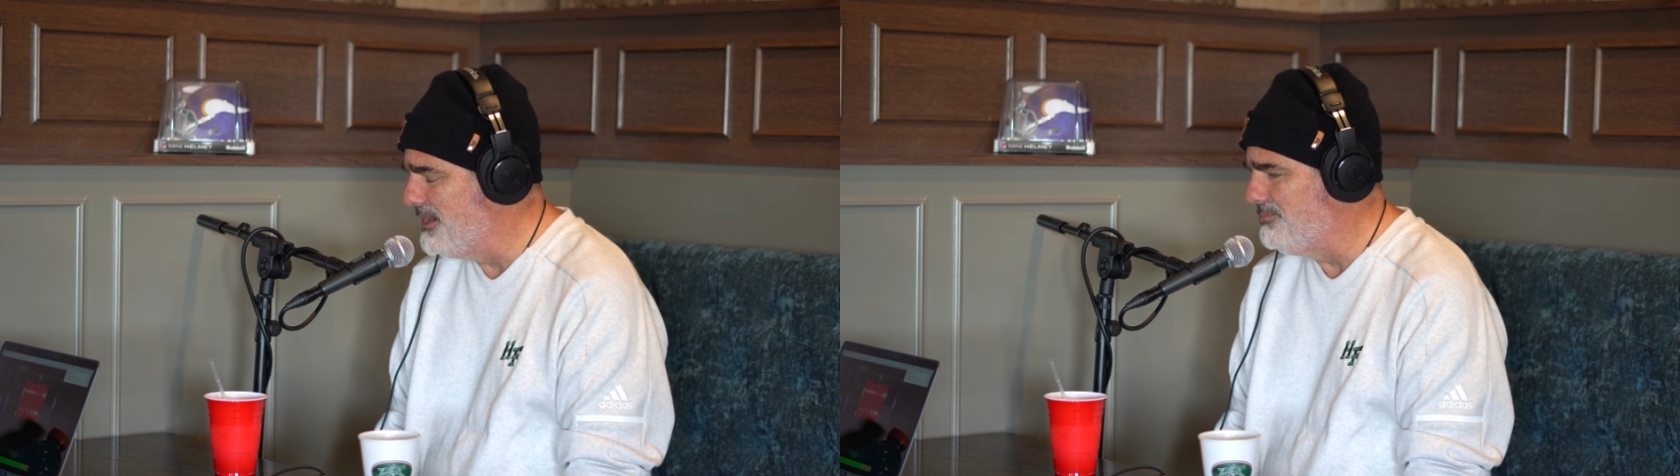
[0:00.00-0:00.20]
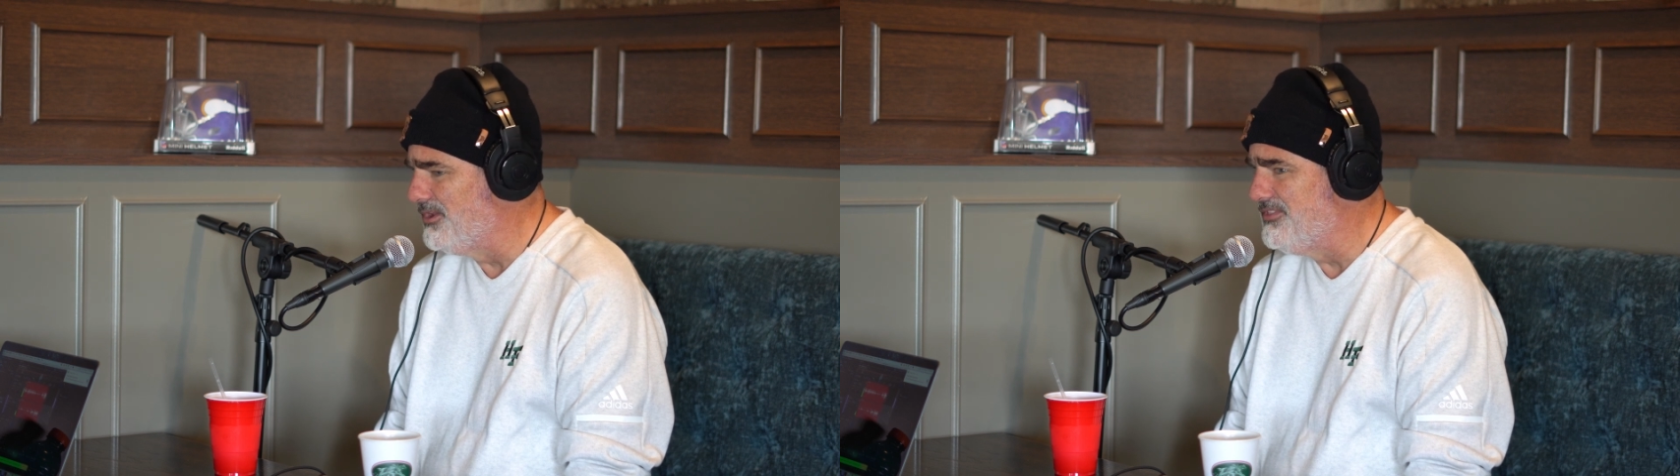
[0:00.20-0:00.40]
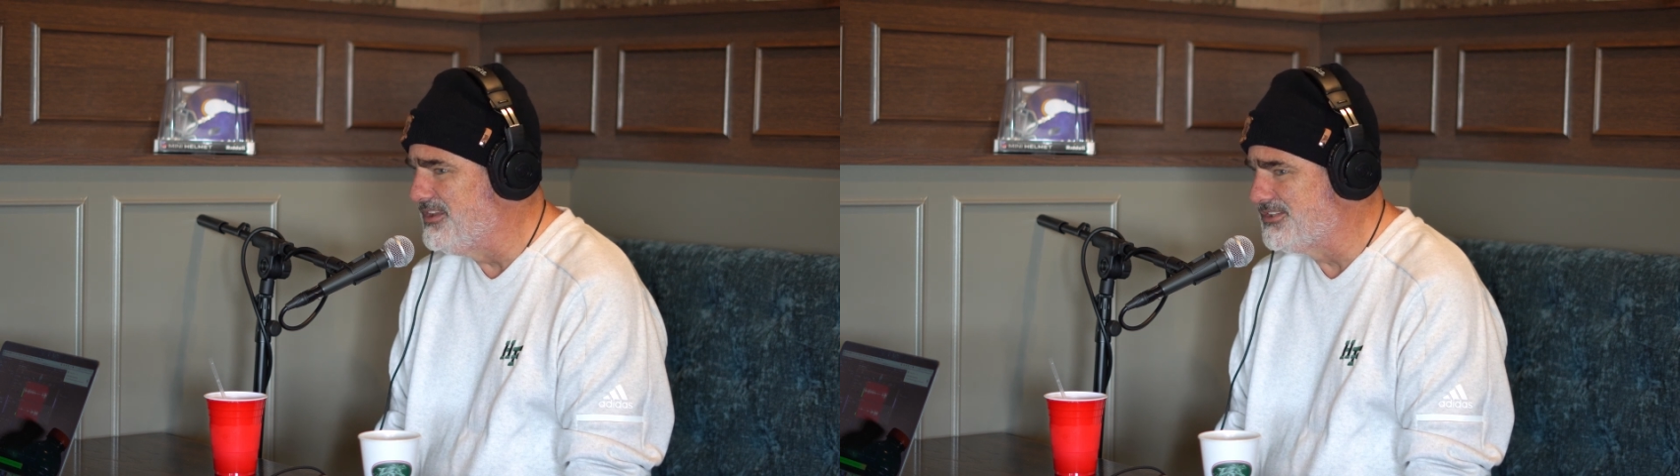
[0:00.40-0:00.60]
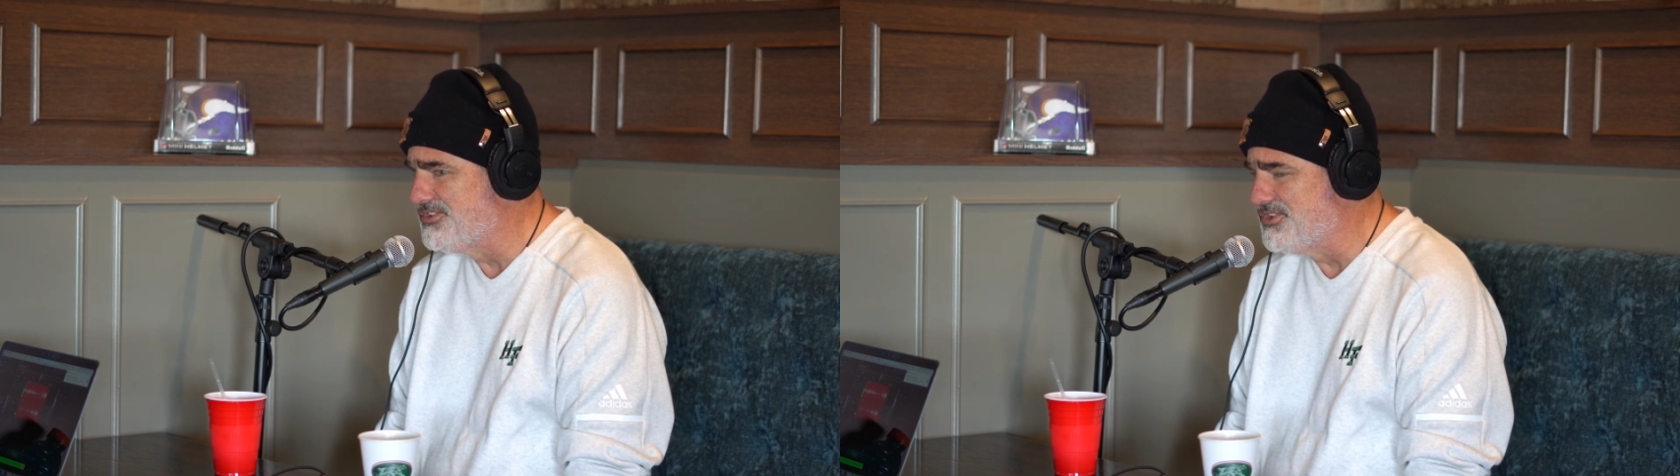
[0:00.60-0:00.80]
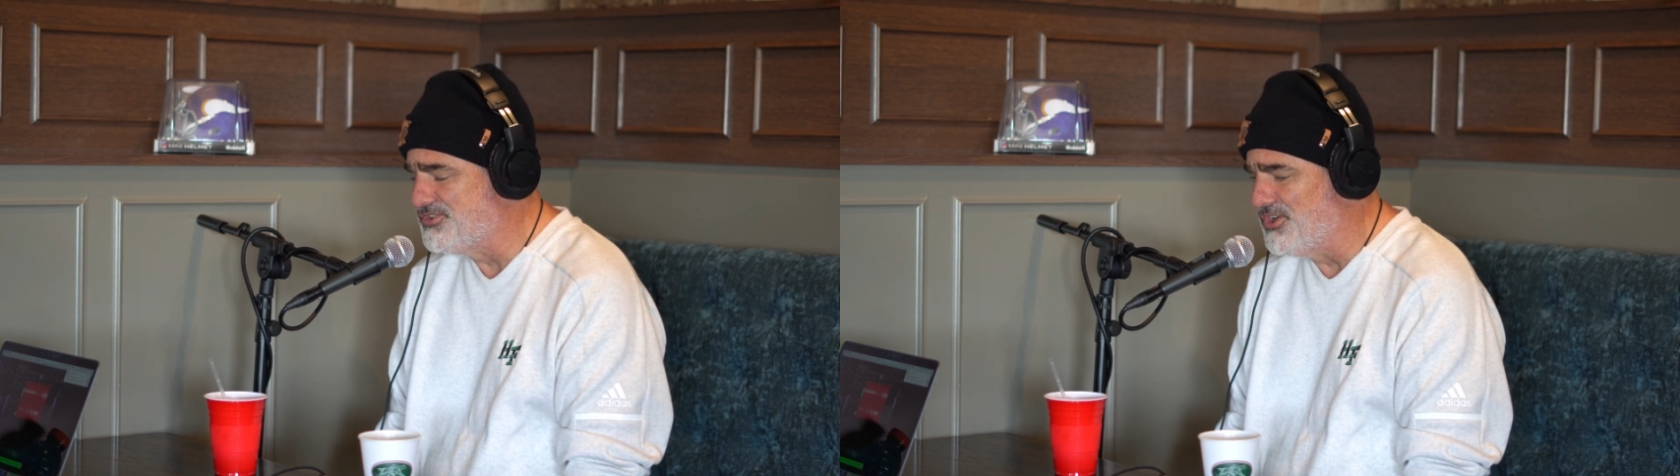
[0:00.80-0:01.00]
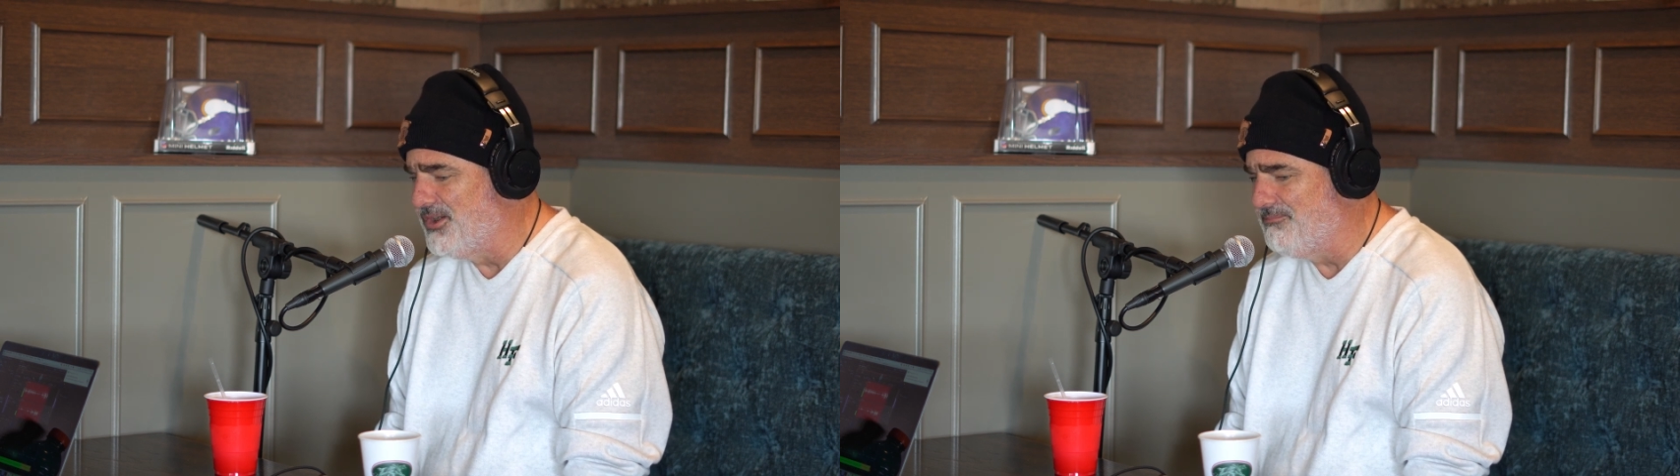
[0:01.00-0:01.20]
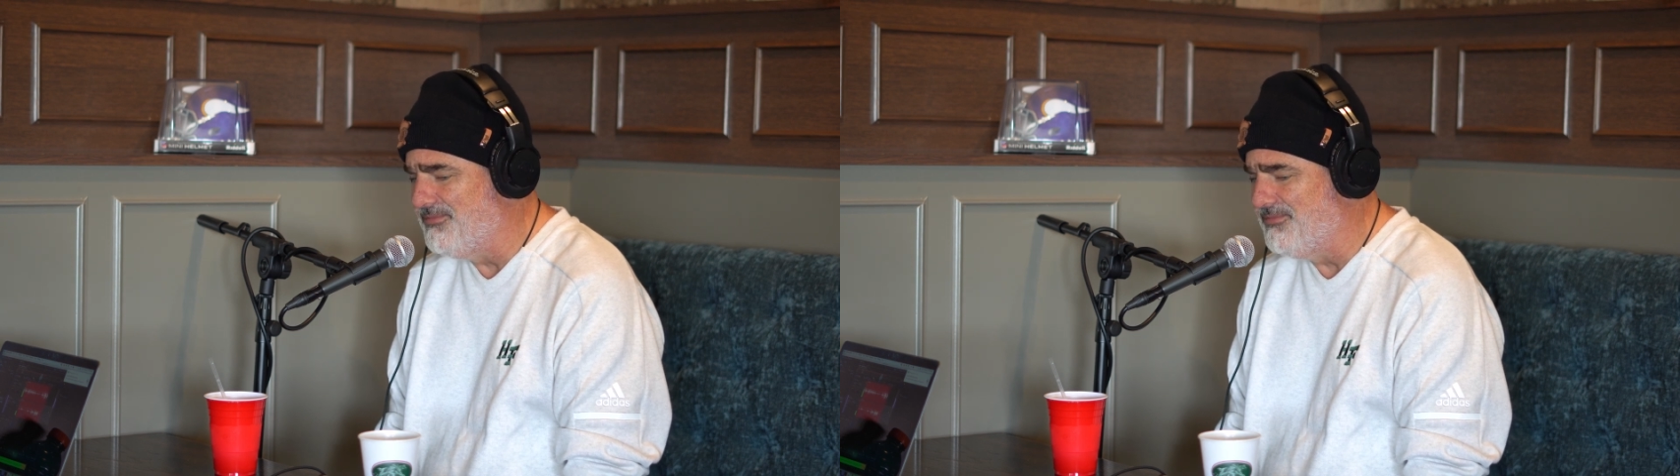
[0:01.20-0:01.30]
couple of things to start.